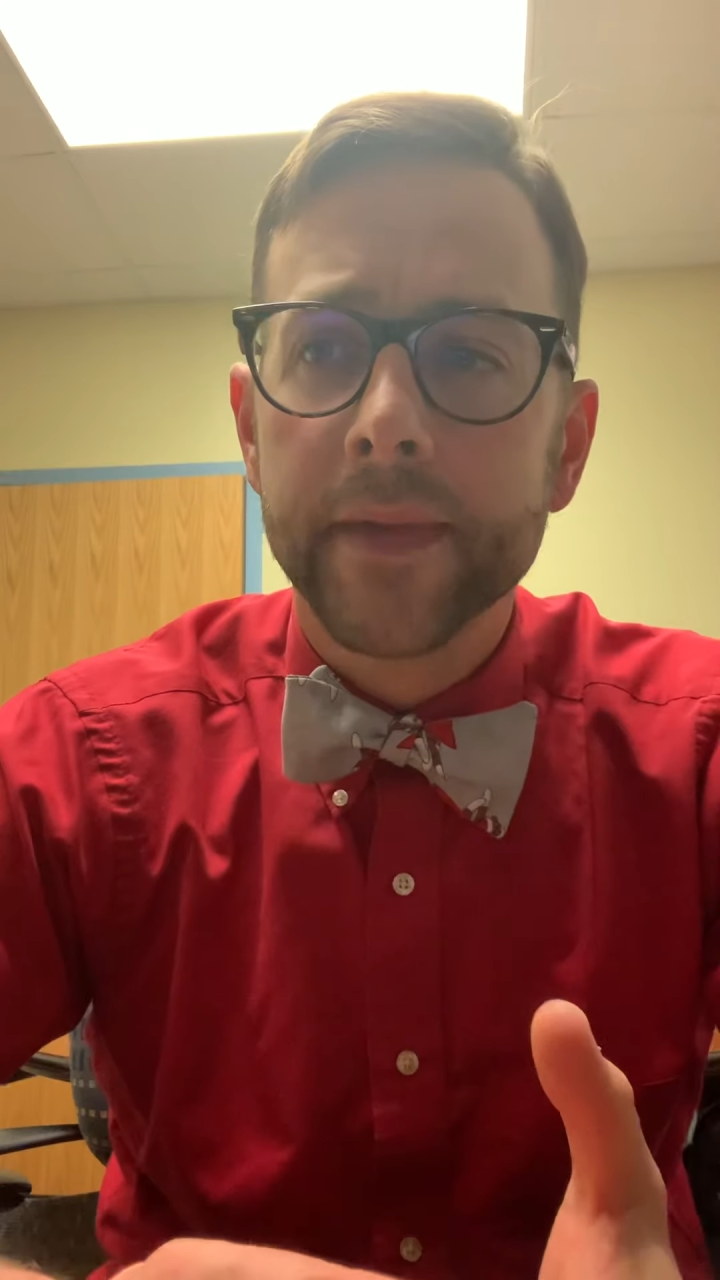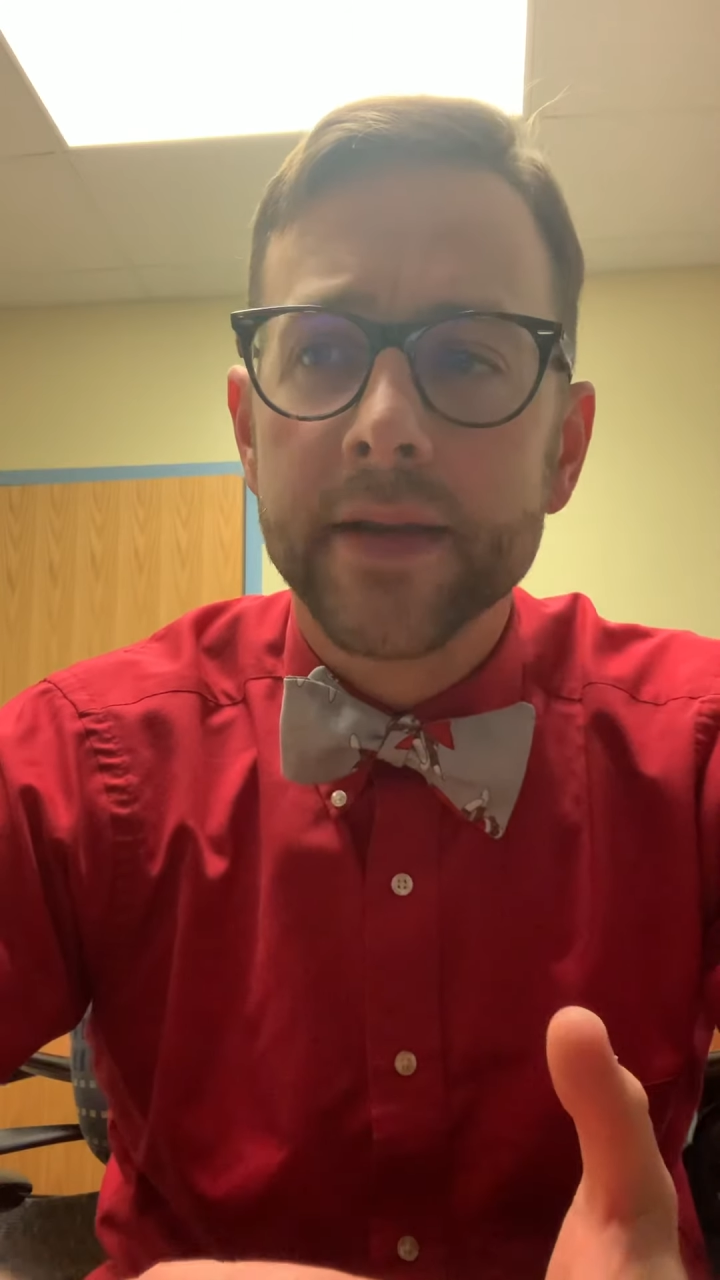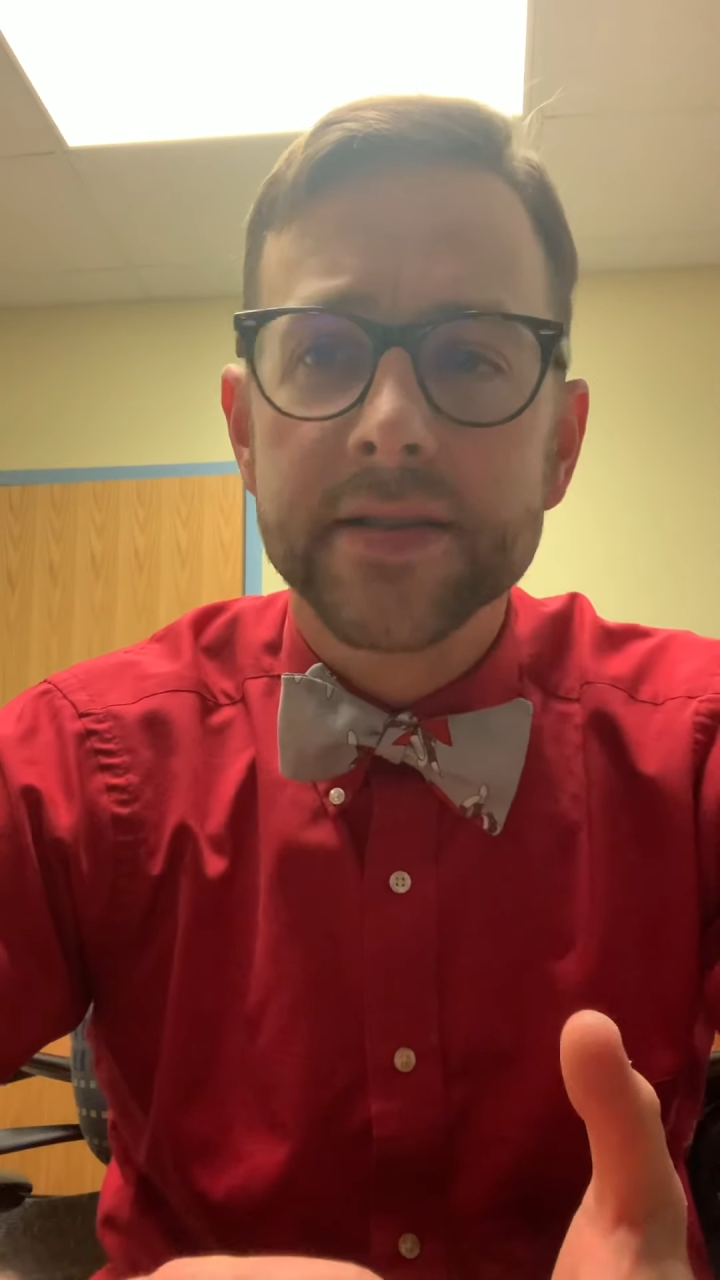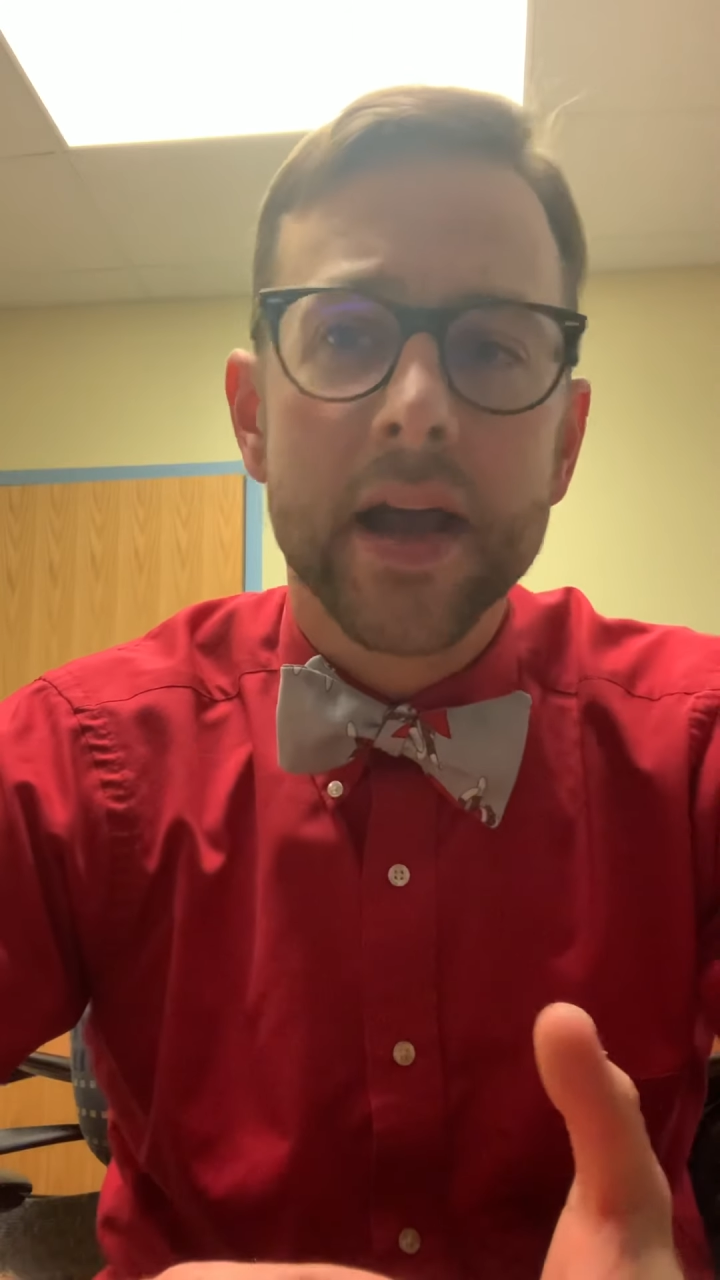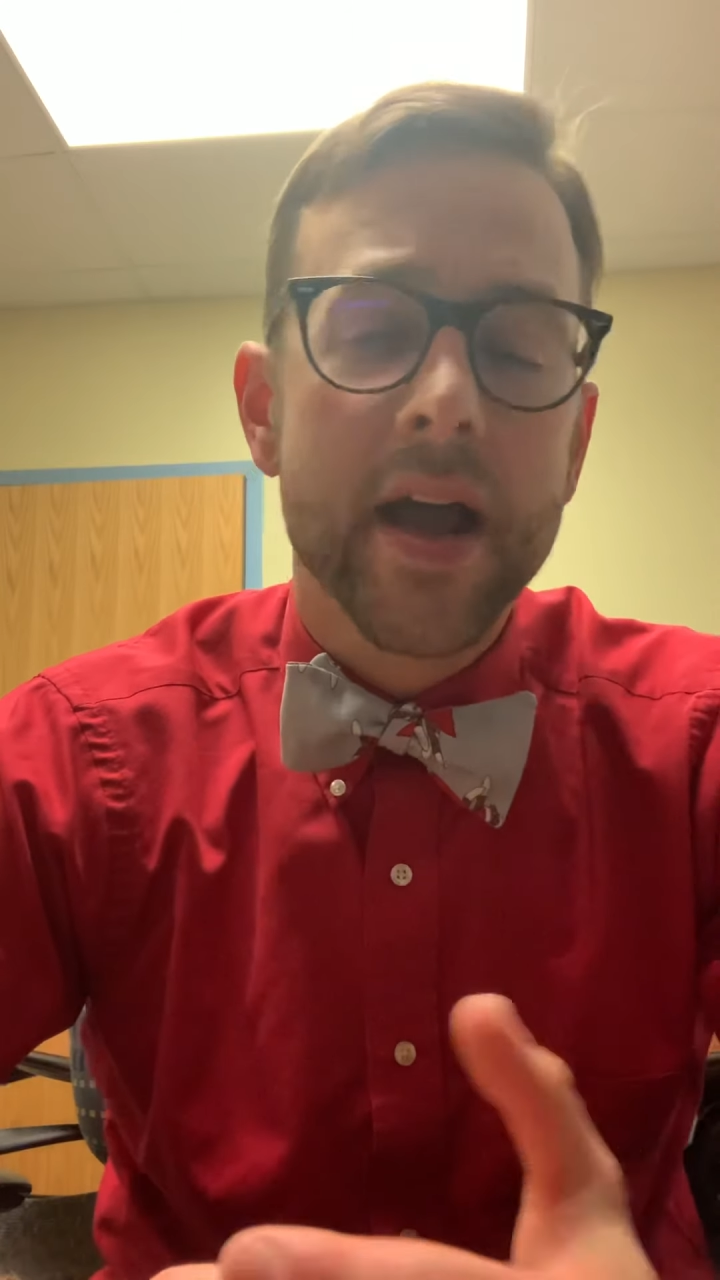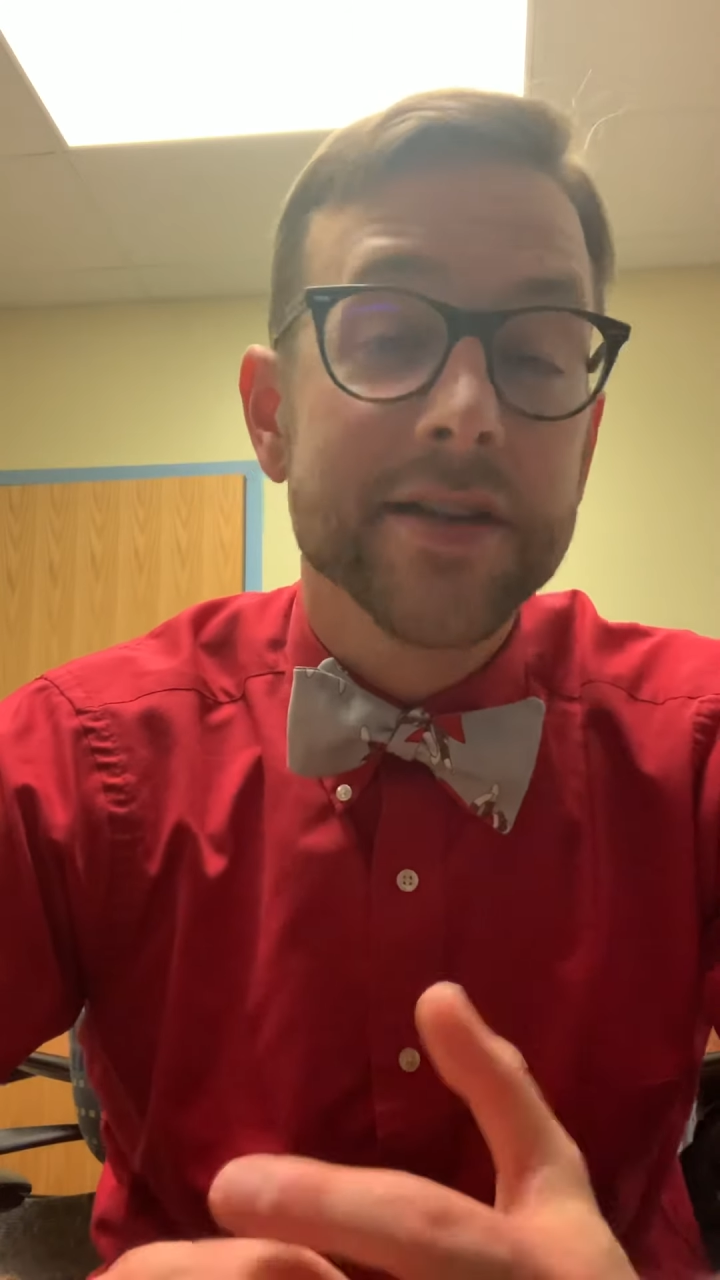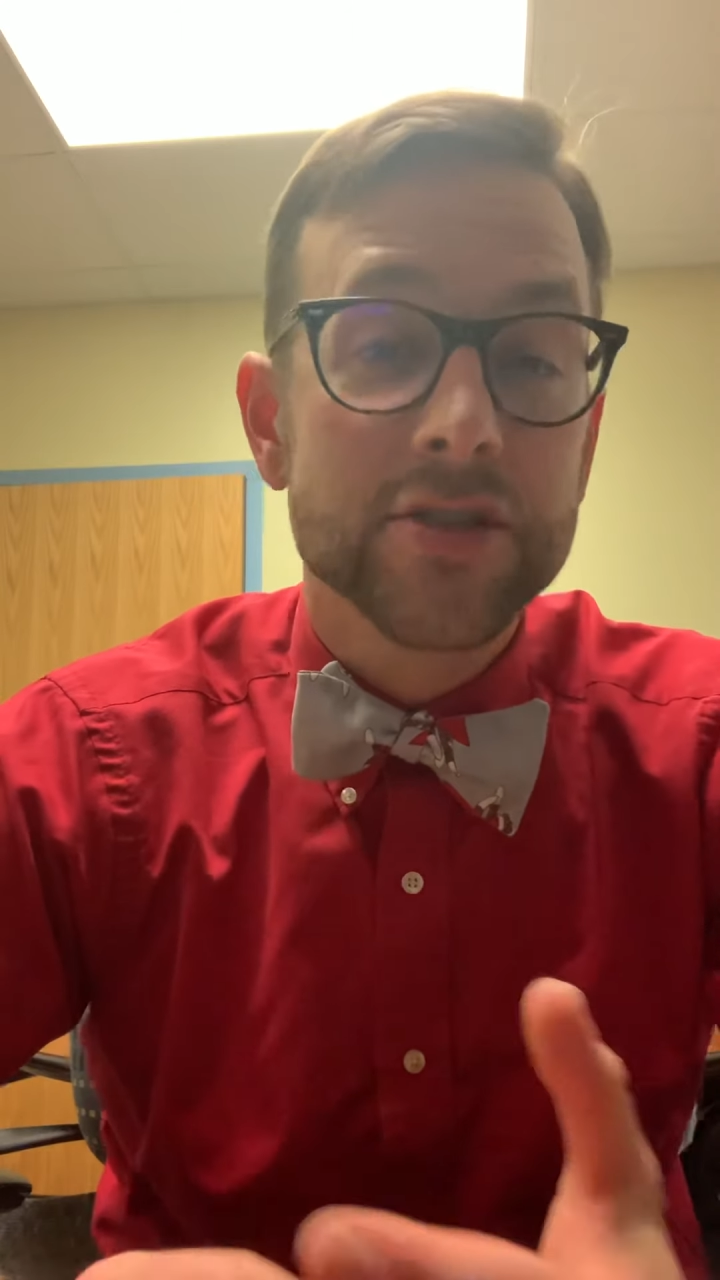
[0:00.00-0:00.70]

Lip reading: signs,